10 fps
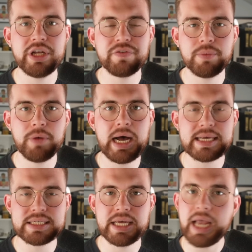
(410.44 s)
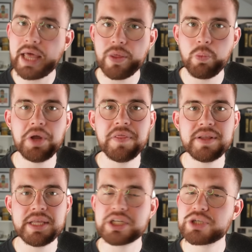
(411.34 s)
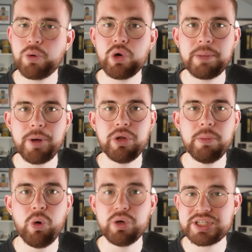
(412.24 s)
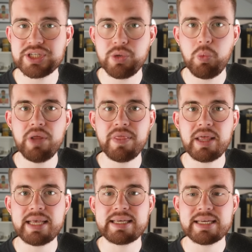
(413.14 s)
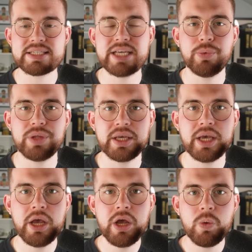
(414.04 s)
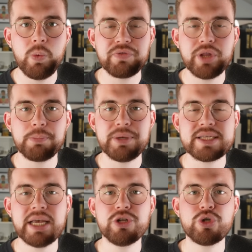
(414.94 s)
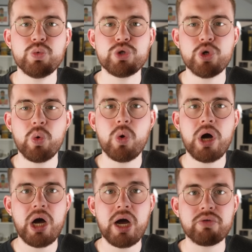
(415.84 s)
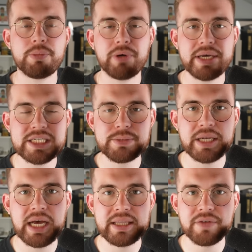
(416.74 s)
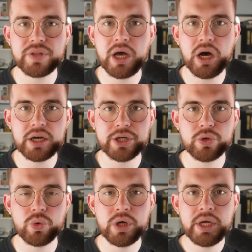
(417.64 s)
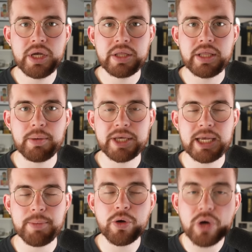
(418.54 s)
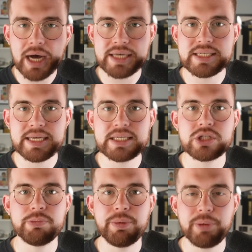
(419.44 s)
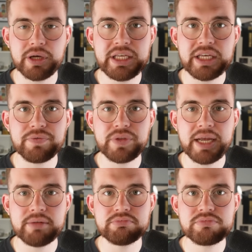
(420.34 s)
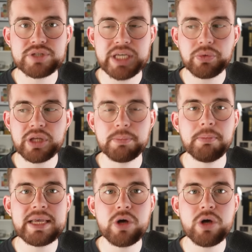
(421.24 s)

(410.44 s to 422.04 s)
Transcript: from last night and the one that needs spoke about the most is the one linking Celtic with their potential Joe Hart replacement. And if the article that came out last night is to be believed, then Celtic might